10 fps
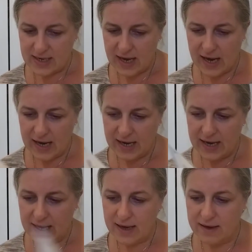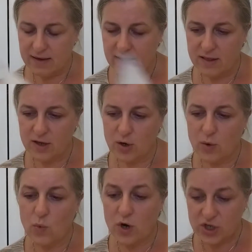a
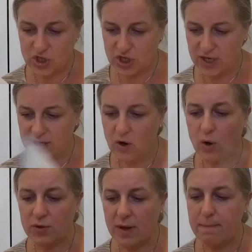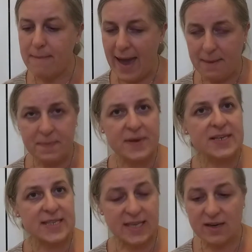little worksheet called a map
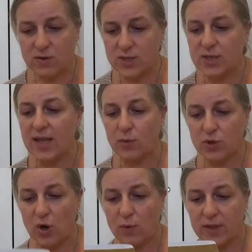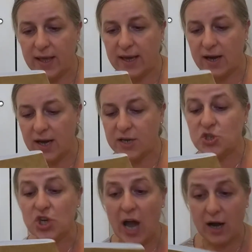skills that would go with like a
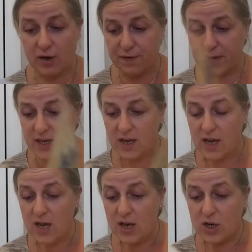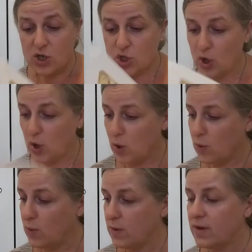geography.
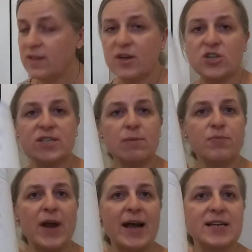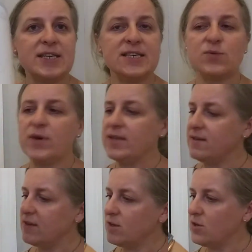So there's some practice
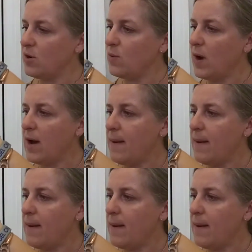with, you know,